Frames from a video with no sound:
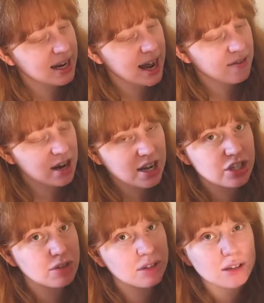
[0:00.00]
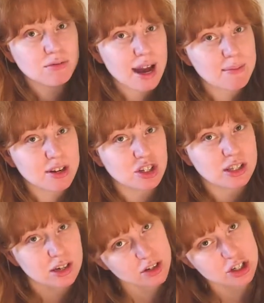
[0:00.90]
I haven't actually really read much
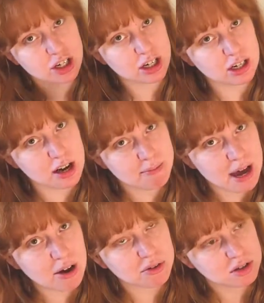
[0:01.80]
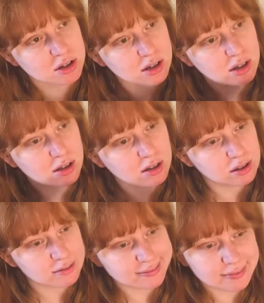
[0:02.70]
literature about
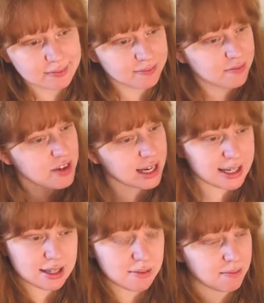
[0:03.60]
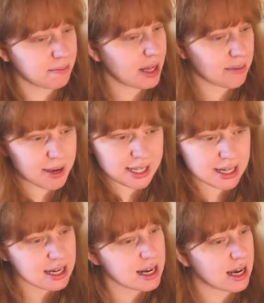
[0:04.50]
veganism, plant-based
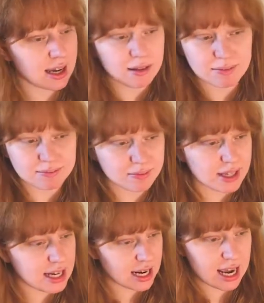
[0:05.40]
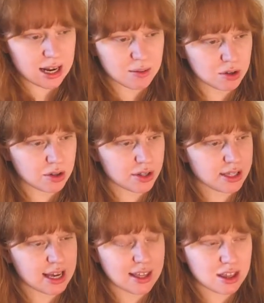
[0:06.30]
eating
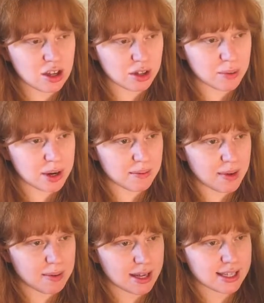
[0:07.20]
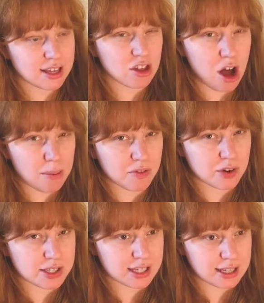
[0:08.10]
animals. I think the only one maybe is like The
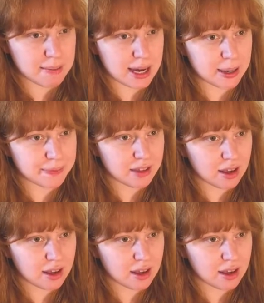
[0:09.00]
Omnivore's Dilemma.